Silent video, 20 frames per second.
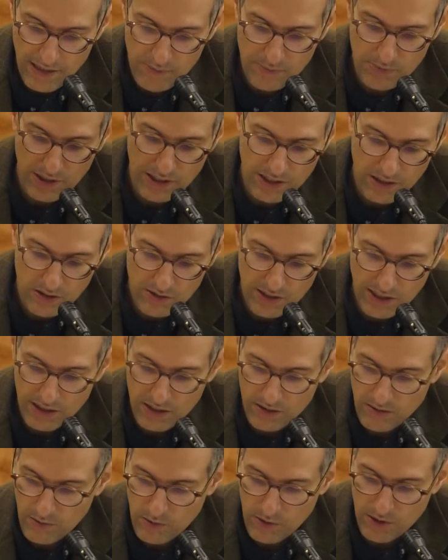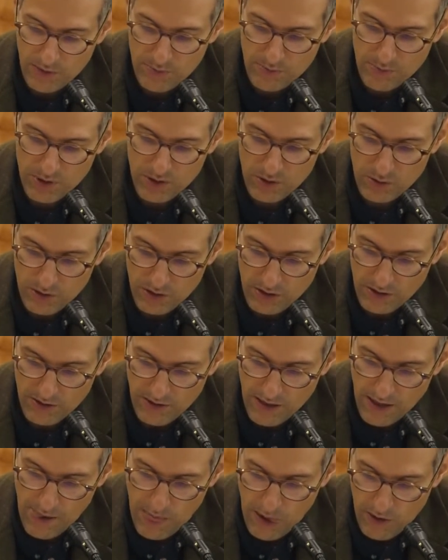a priori, or pure,
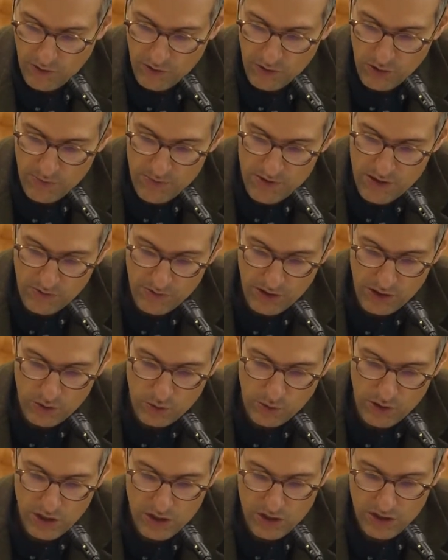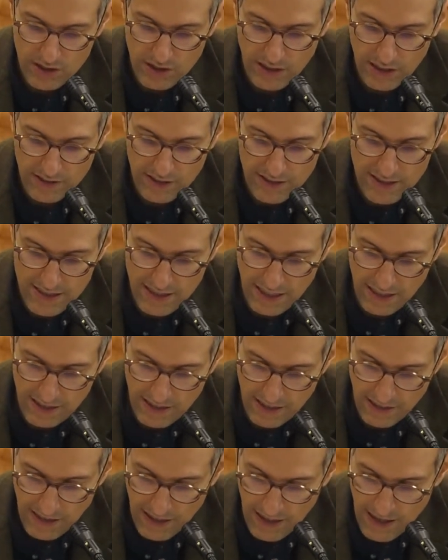forms of intuition and
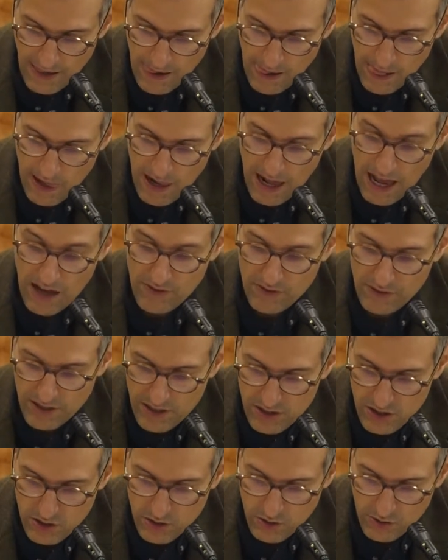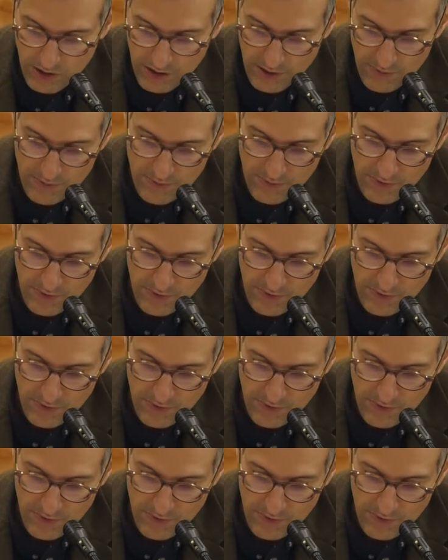understanding have a history,